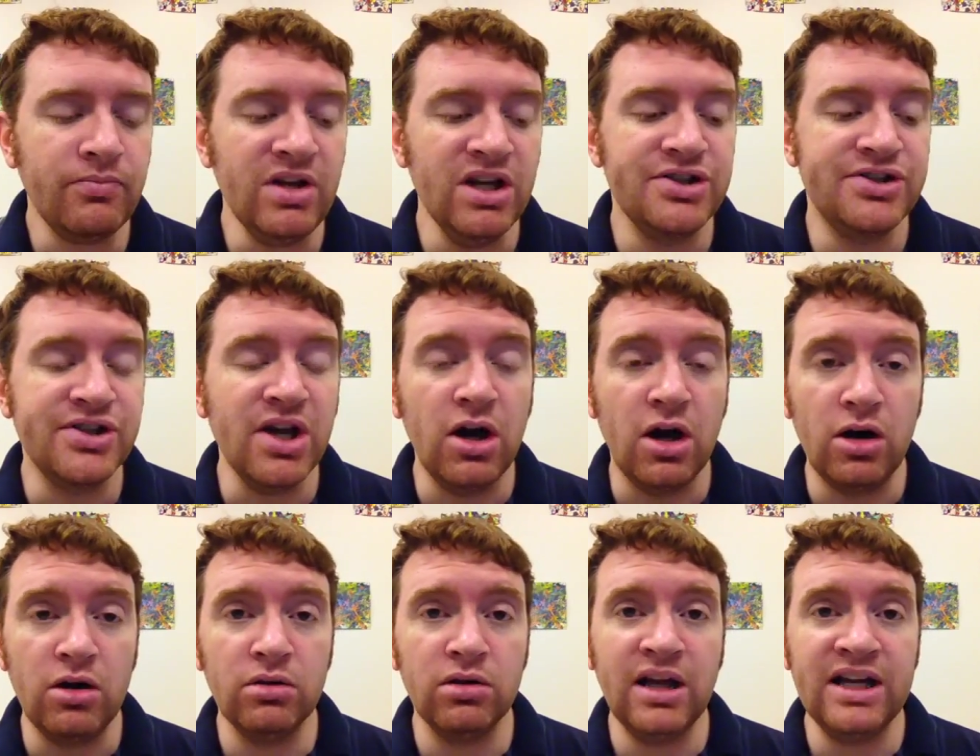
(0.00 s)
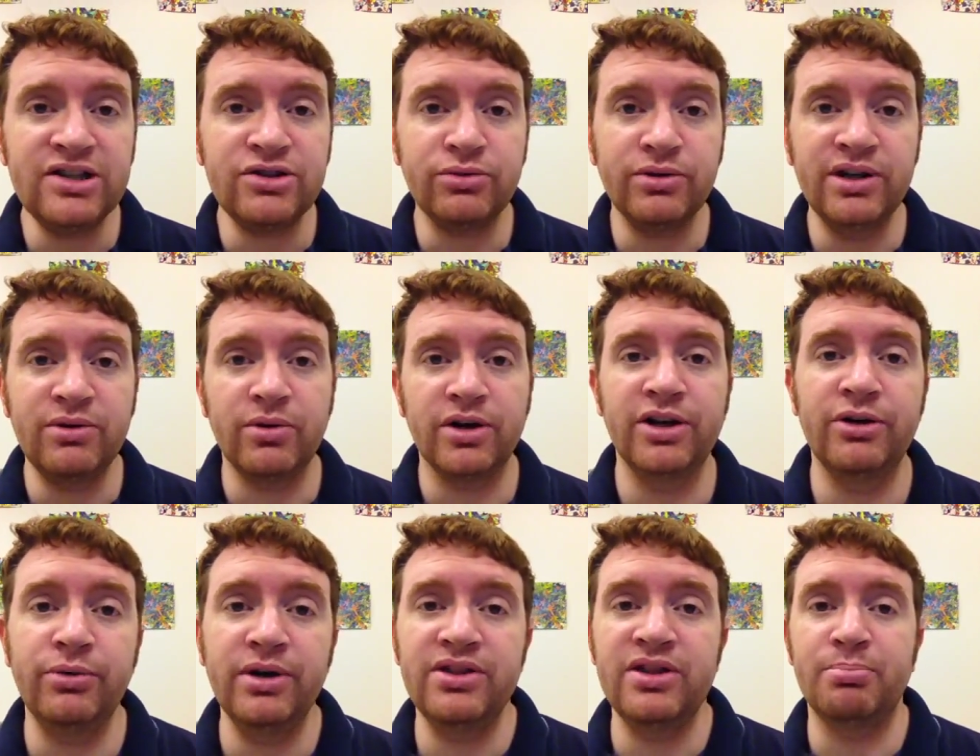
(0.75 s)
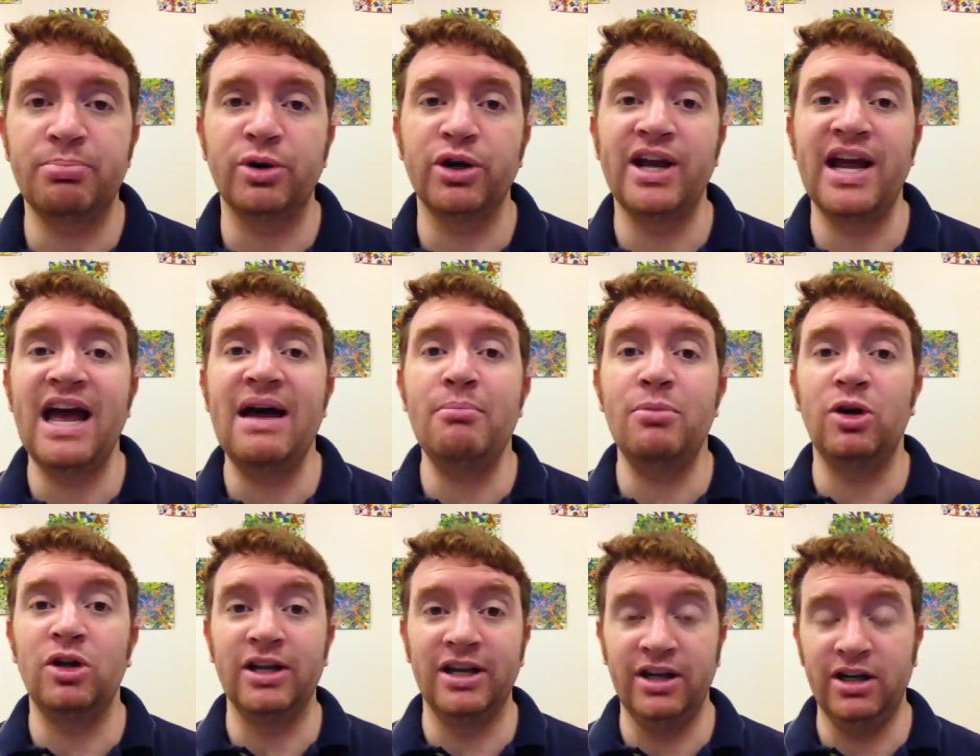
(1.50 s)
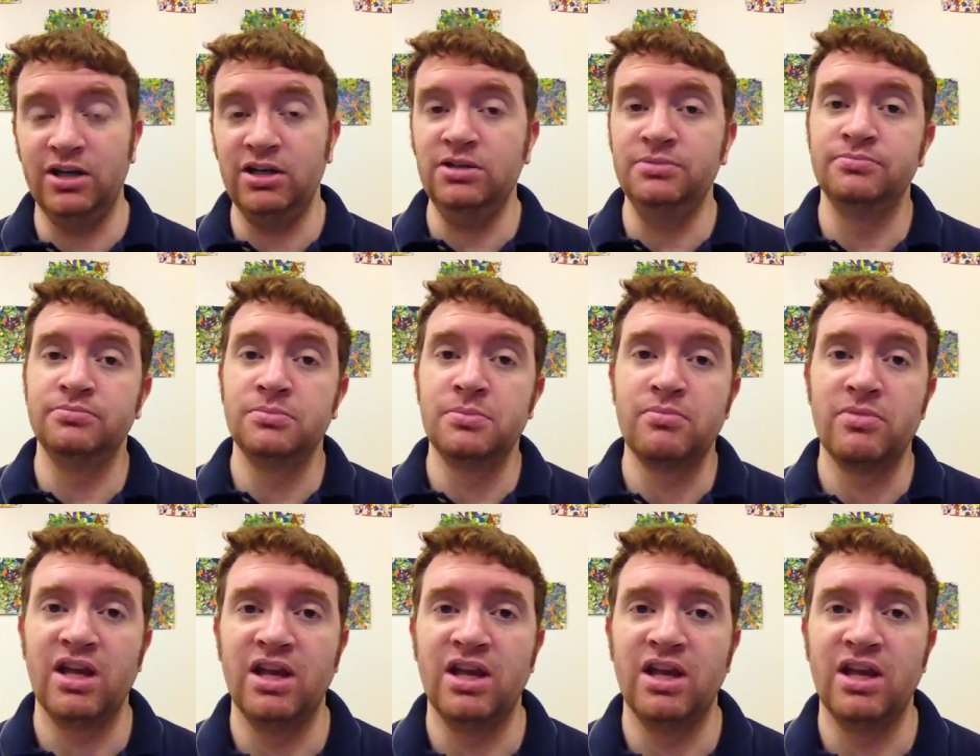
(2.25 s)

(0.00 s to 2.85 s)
So let's read. We're going to read the preamble here,